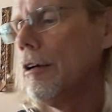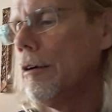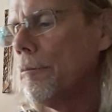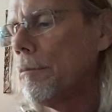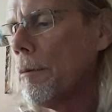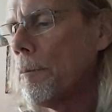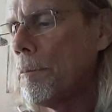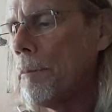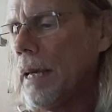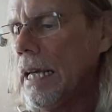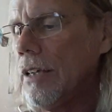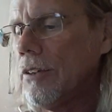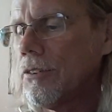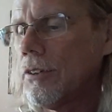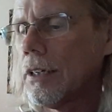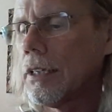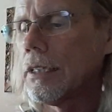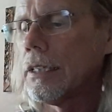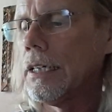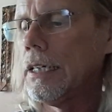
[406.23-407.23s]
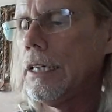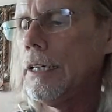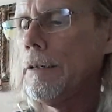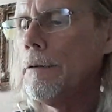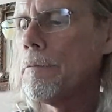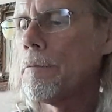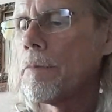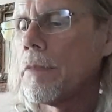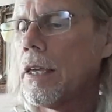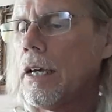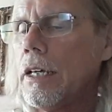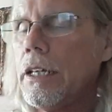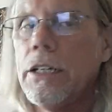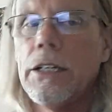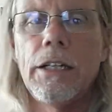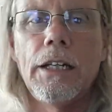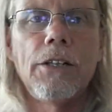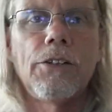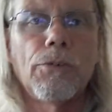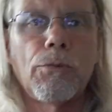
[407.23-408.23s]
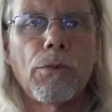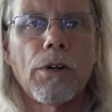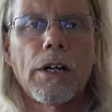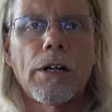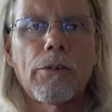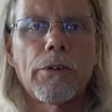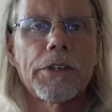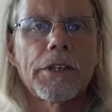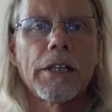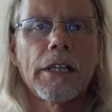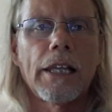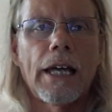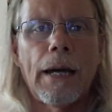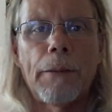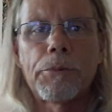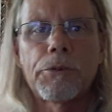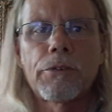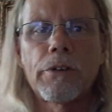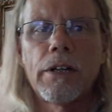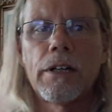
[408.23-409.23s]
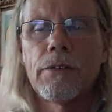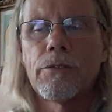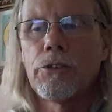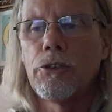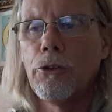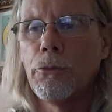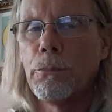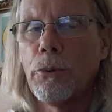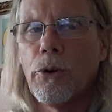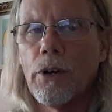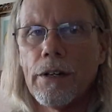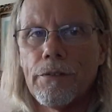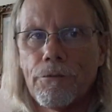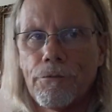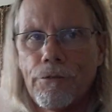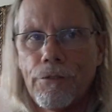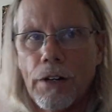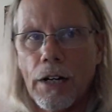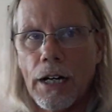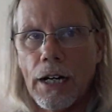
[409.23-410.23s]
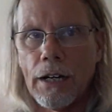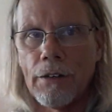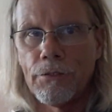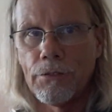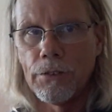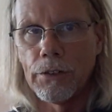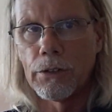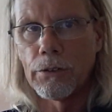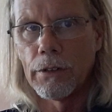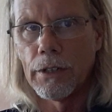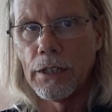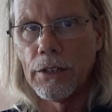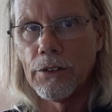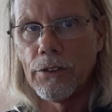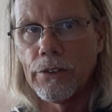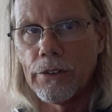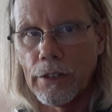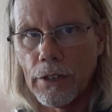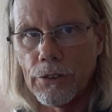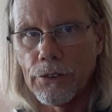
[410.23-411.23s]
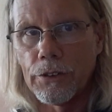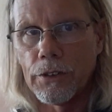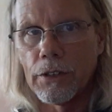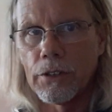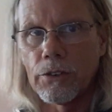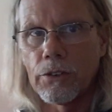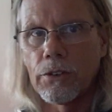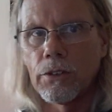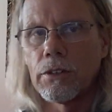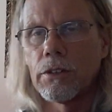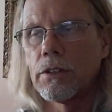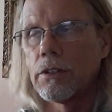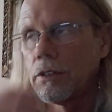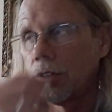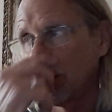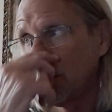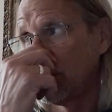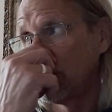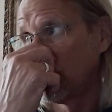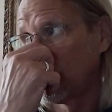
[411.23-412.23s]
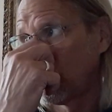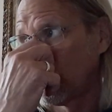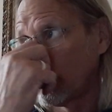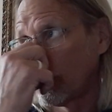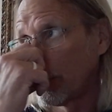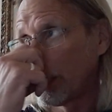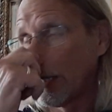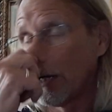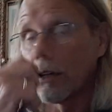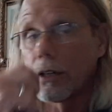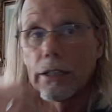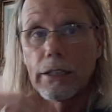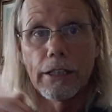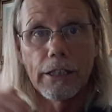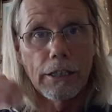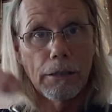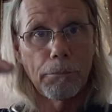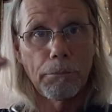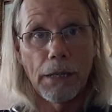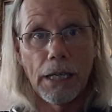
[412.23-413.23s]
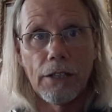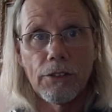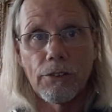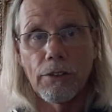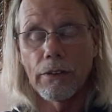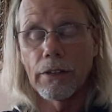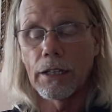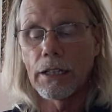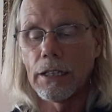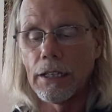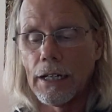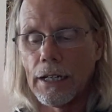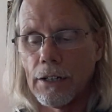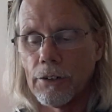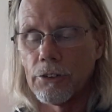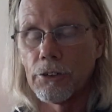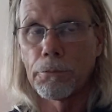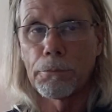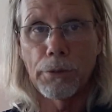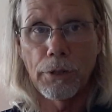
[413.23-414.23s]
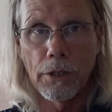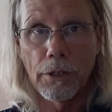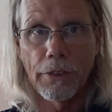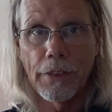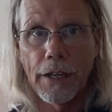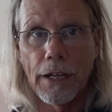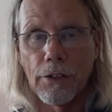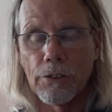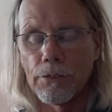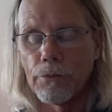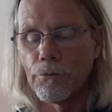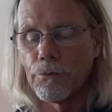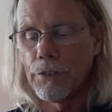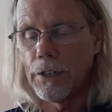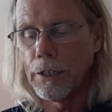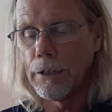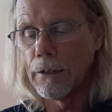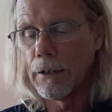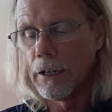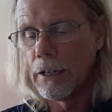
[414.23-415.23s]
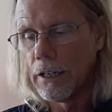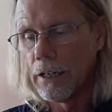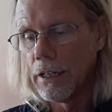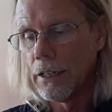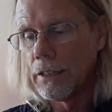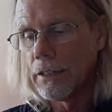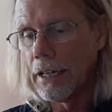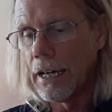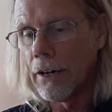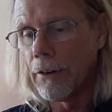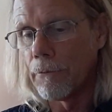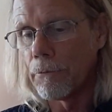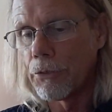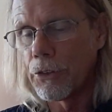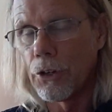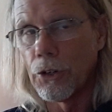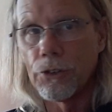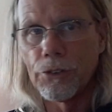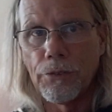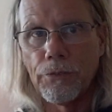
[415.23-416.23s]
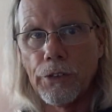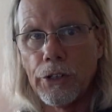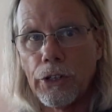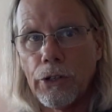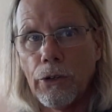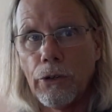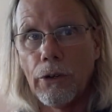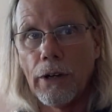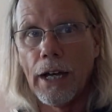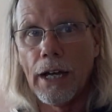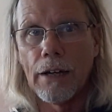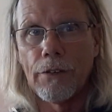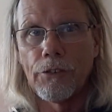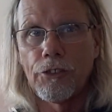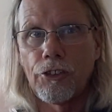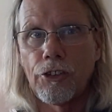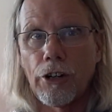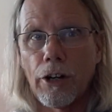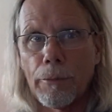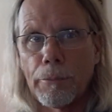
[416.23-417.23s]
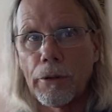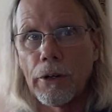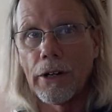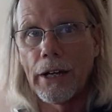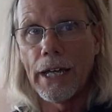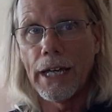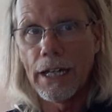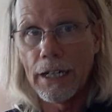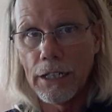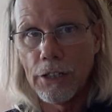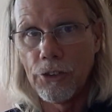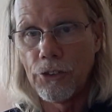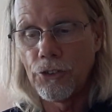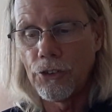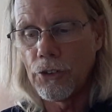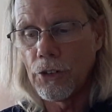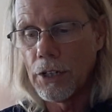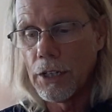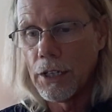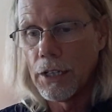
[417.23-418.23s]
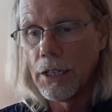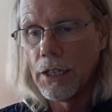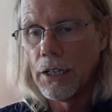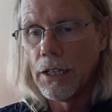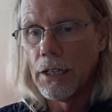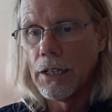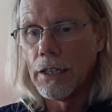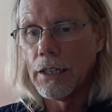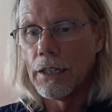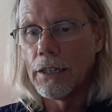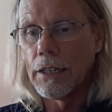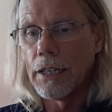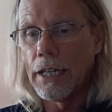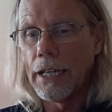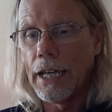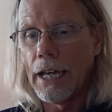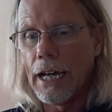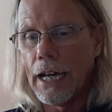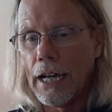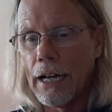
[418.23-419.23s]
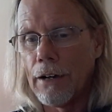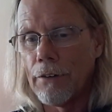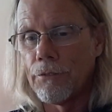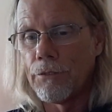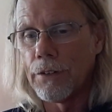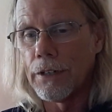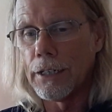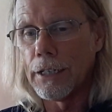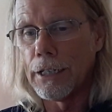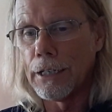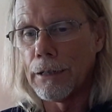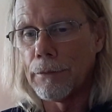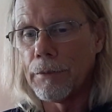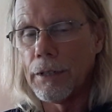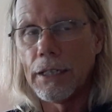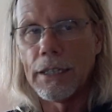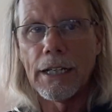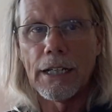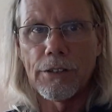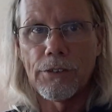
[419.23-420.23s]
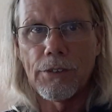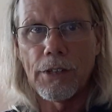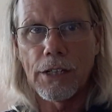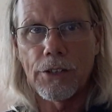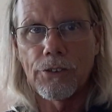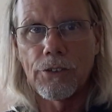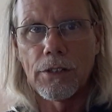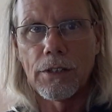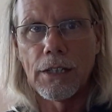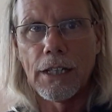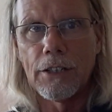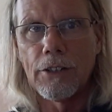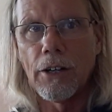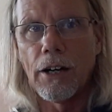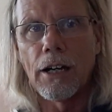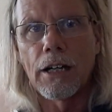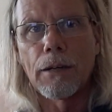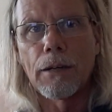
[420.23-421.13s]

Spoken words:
but basically you need to work with the lapse rate of 2.5 degrees Celsius to calculate the base of the clouds per 1,000 feet. Now, those of you who have sharper edge, they have, in that section, they talk